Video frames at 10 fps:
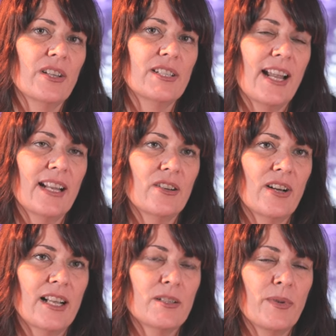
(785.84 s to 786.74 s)
The technical
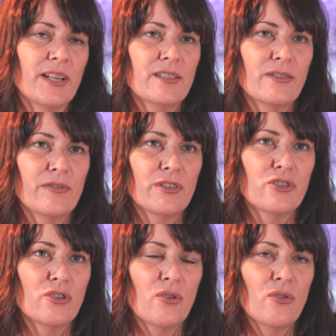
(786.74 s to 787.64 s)
aspect of the
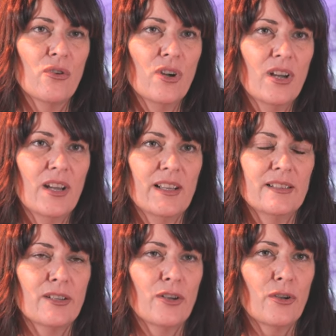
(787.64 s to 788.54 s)
show
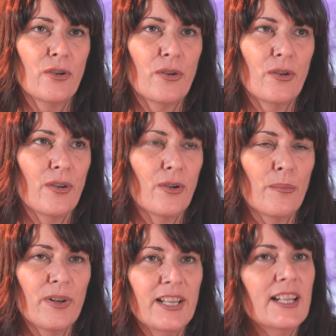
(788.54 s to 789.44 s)
is
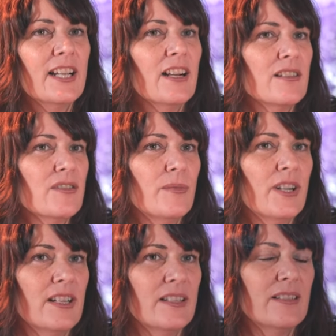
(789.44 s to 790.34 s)
completely
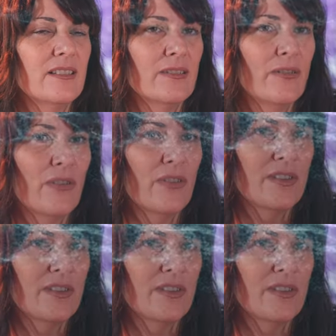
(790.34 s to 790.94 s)
customized for